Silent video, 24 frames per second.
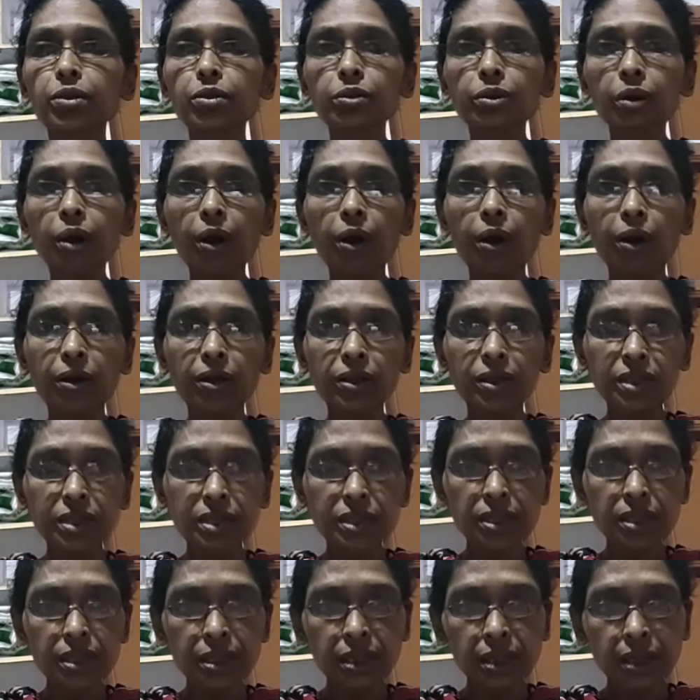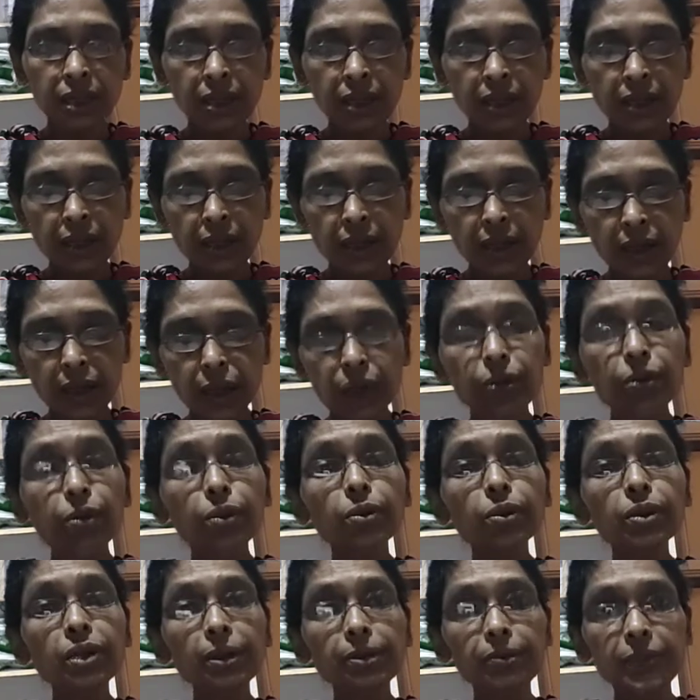thoughts
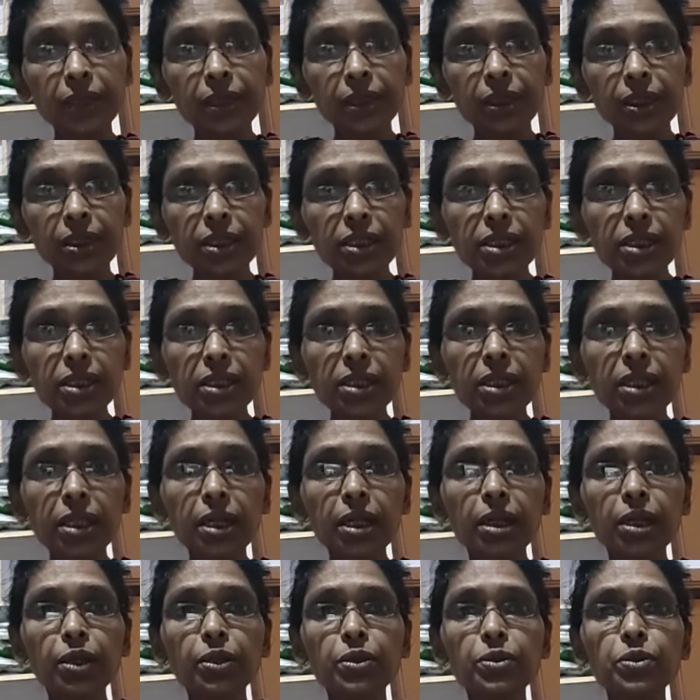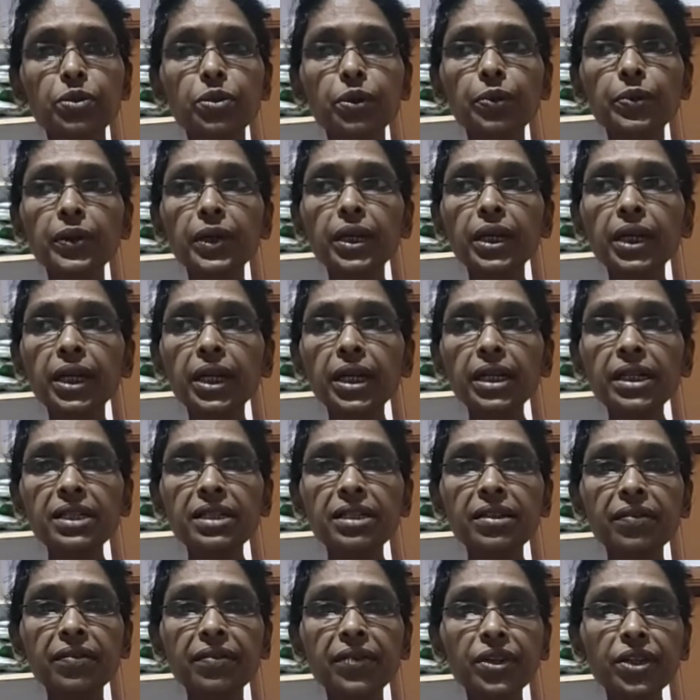through the words. So we need
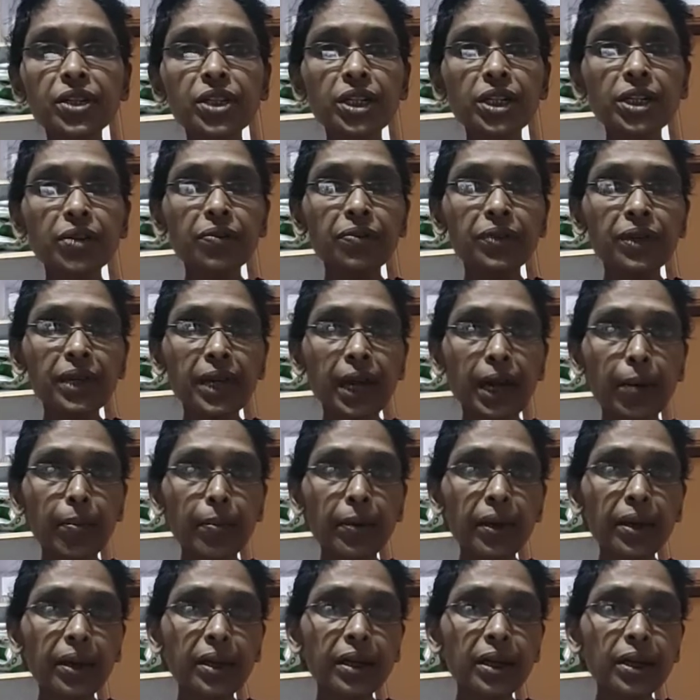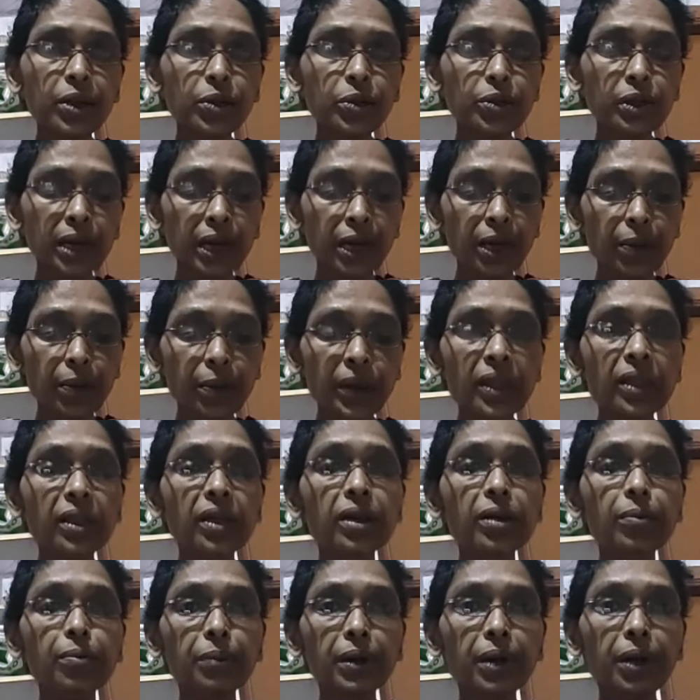sufficient vocabulary to convey
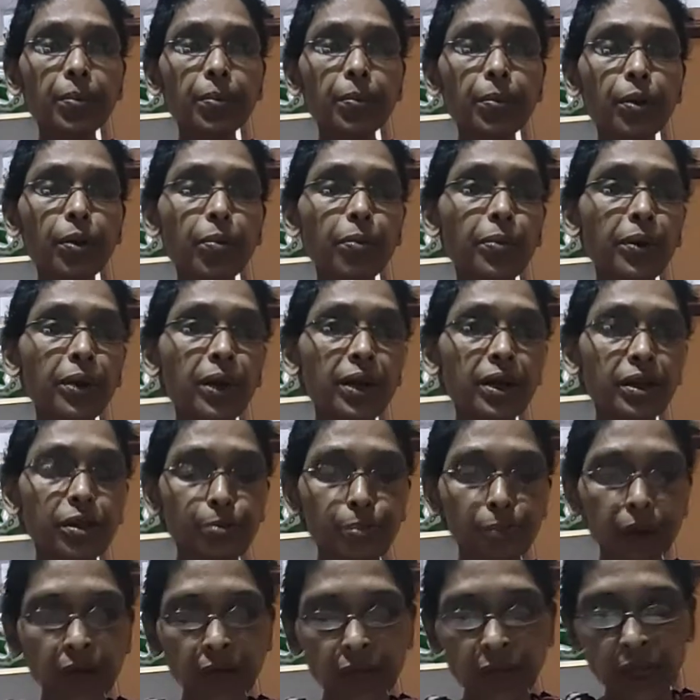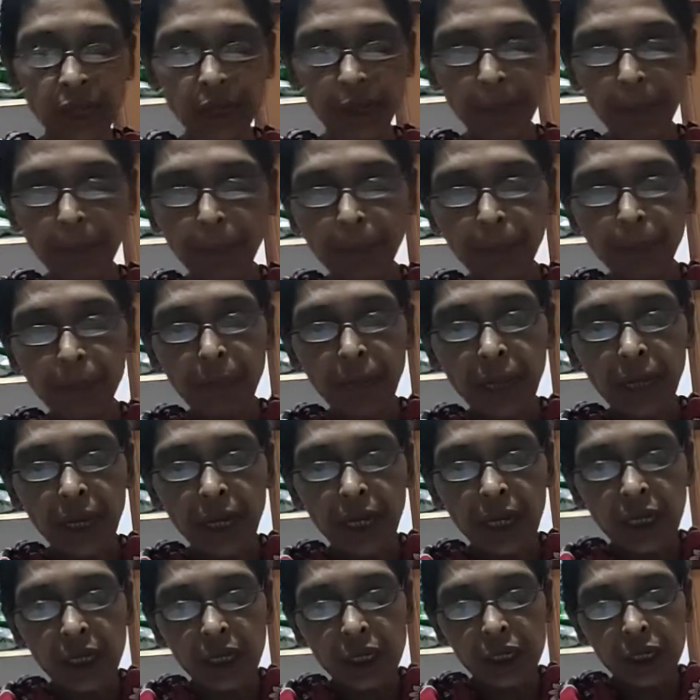the appropriate meaning.
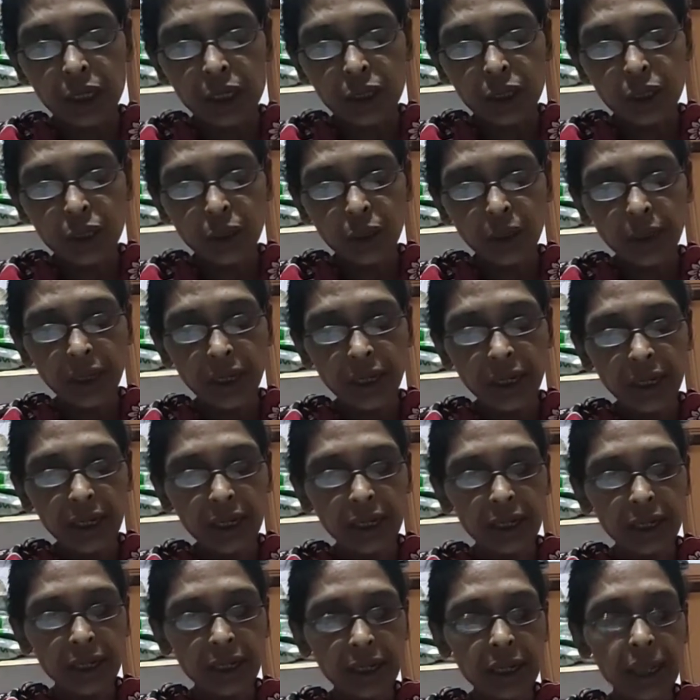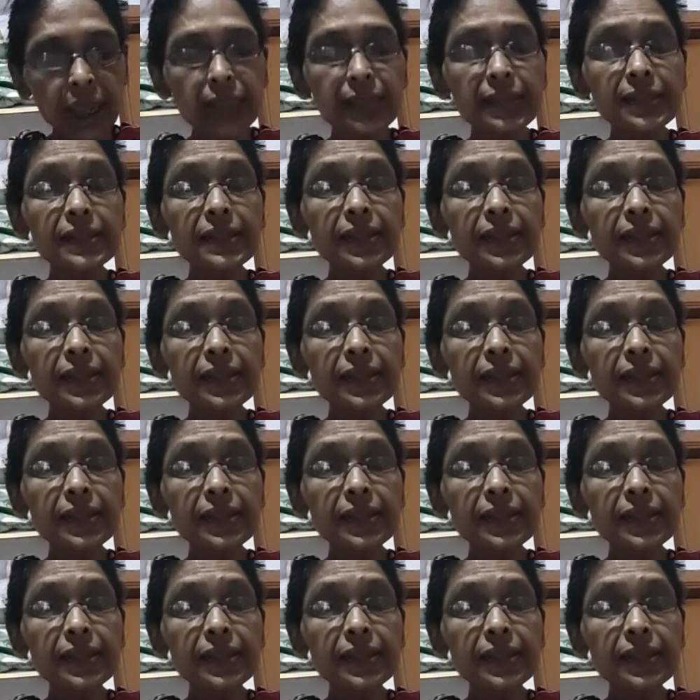So here it is